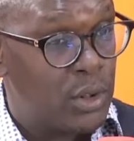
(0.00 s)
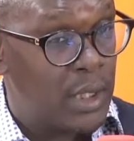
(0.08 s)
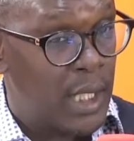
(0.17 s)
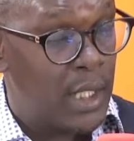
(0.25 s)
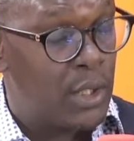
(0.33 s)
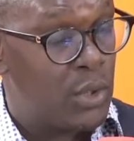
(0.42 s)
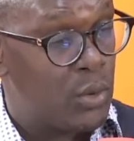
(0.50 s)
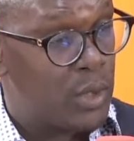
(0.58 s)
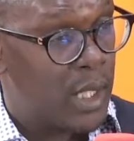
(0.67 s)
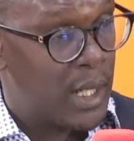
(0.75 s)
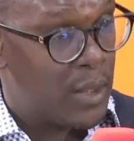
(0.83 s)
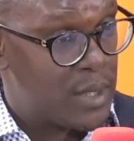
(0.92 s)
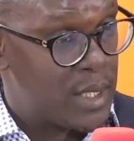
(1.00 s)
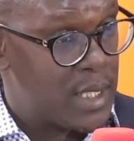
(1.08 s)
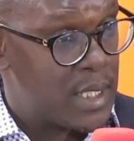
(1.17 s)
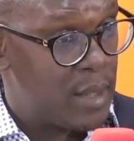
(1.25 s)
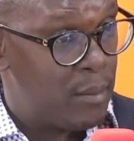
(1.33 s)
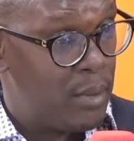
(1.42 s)
that through the County
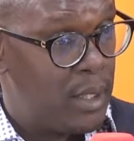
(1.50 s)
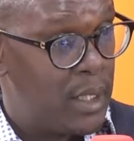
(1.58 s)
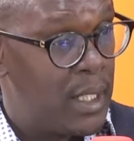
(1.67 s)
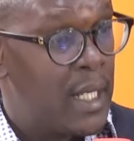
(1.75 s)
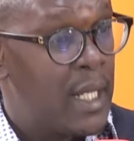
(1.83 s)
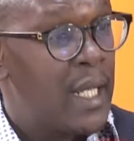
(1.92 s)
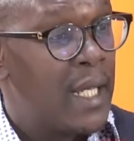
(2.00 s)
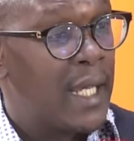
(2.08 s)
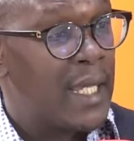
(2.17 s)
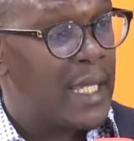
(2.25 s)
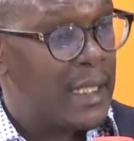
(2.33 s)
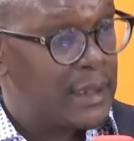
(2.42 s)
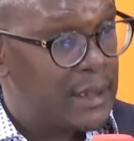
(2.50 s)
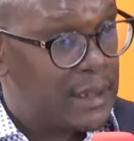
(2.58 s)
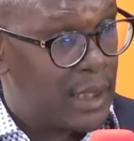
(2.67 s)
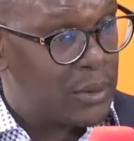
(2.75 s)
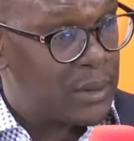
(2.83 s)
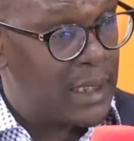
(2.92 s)
Assembly, get it
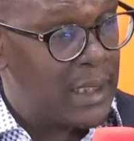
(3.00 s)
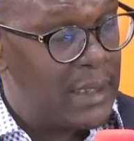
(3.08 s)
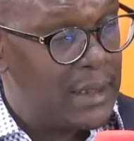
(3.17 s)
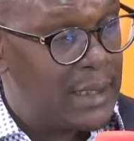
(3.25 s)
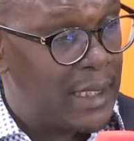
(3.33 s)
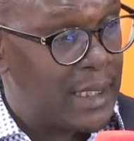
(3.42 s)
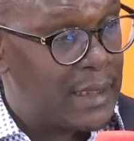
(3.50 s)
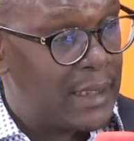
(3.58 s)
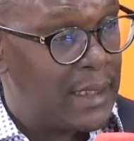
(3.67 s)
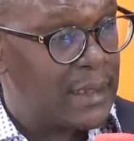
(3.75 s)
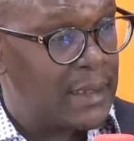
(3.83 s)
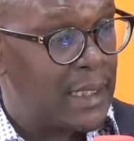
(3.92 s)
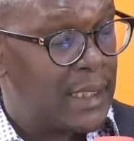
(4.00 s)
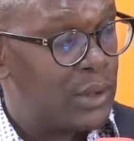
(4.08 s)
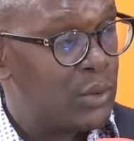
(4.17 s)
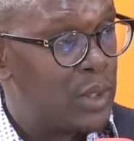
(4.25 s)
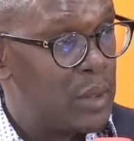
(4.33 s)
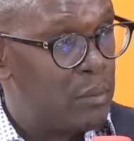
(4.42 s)
out intact, and start
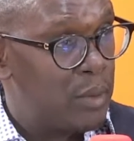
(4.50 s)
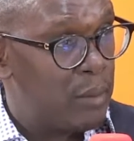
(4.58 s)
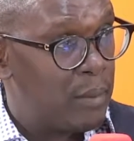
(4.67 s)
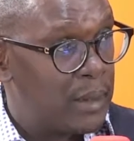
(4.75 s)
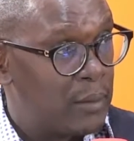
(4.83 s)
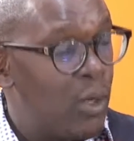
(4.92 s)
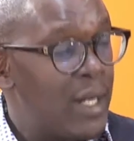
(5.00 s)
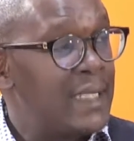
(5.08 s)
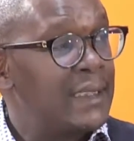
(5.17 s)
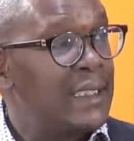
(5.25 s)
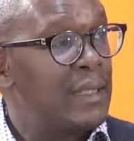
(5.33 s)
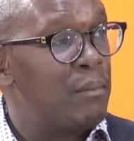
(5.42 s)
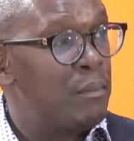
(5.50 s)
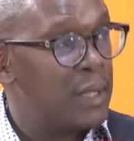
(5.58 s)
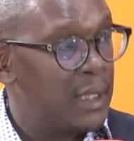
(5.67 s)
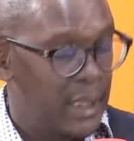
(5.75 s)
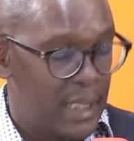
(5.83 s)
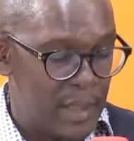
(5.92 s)
to implement. What does it
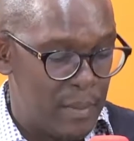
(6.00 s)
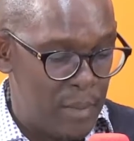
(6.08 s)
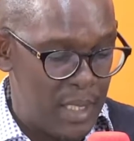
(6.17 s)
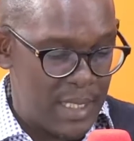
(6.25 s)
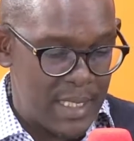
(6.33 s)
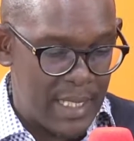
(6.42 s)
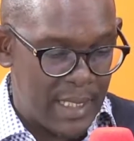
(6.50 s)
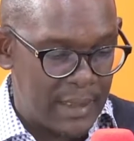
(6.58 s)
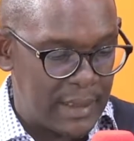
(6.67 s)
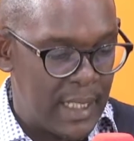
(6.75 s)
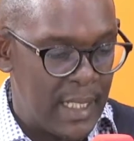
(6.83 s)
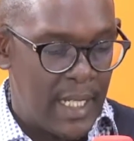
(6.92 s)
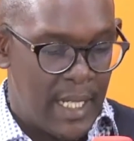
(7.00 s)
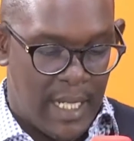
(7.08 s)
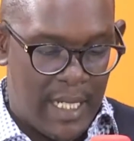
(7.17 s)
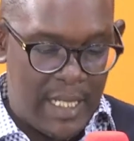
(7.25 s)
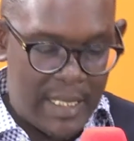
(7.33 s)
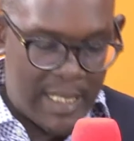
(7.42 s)
mean? It means that
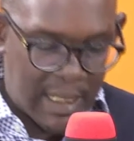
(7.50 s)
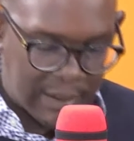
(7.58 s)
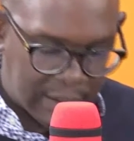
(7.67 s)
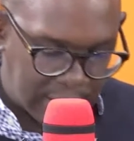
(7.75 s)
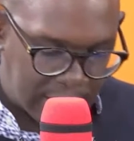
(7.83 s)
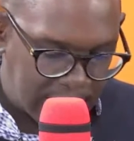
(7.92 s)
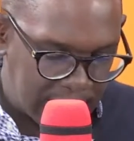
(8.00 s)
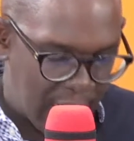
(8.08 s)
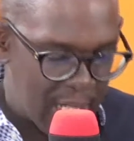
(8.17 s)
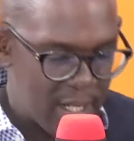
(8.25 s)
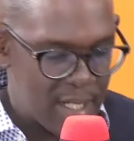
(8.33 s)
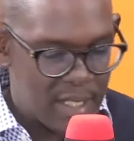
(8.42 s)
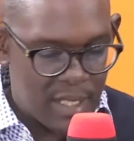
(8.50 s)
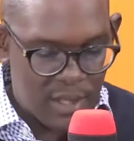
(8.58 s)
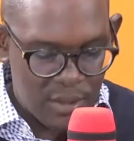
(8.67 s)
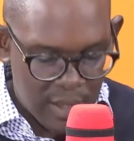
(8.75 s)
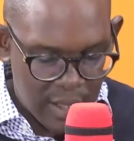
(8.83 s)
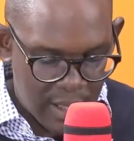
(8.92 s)
industries and
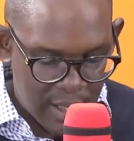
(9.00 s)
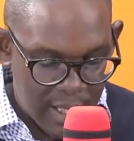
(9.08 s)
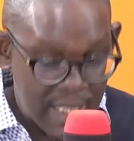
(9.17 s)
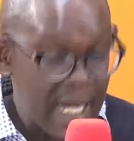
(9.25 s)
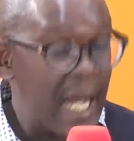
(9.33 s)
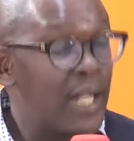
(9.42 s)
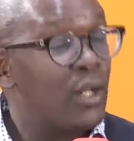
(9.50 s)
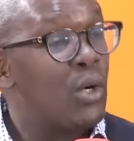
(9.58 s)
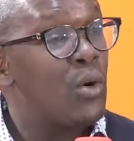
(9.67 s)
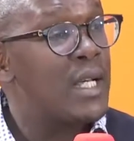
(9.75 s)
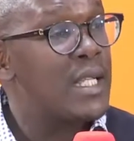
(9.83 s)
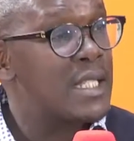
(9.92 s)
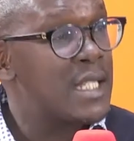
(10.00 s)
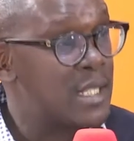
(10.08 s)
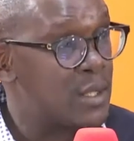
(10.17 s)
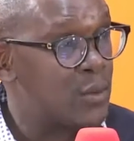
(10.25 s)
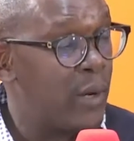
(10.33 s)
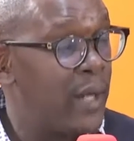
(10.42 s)
residential areas can
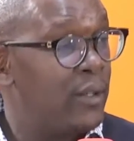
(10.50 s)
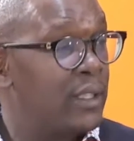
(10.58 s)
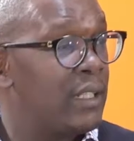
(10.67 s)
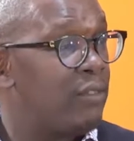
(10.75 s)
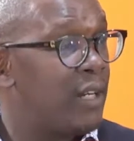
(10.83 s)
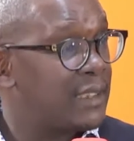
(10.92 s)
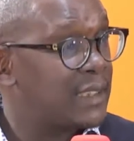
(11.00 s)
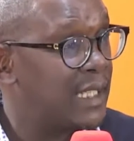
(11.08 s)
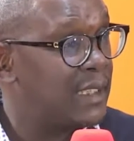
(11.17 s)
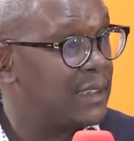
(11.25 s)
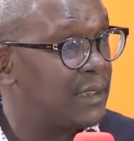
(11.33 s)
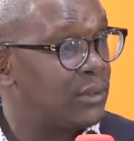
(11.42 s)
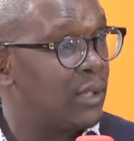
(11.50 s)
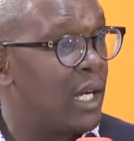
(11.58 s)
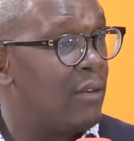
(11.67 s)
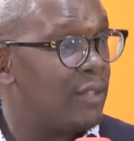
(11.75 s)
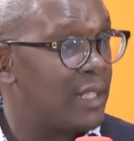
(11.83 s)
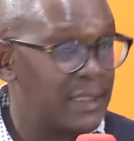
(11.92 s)
coexist. We are not the first country to
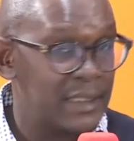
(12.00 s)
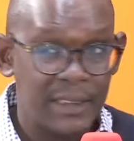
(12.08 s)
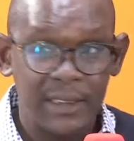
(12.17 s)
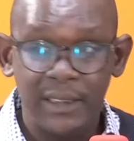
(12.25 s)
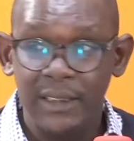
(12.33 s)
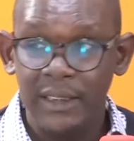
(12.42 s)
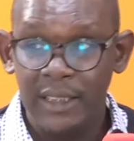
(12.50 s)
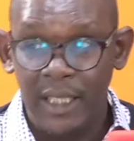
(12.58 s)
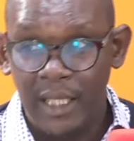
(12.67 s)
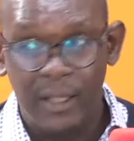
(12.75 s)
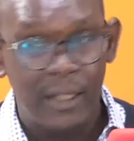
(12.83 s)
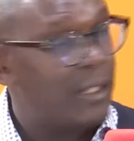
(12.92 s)
have residences near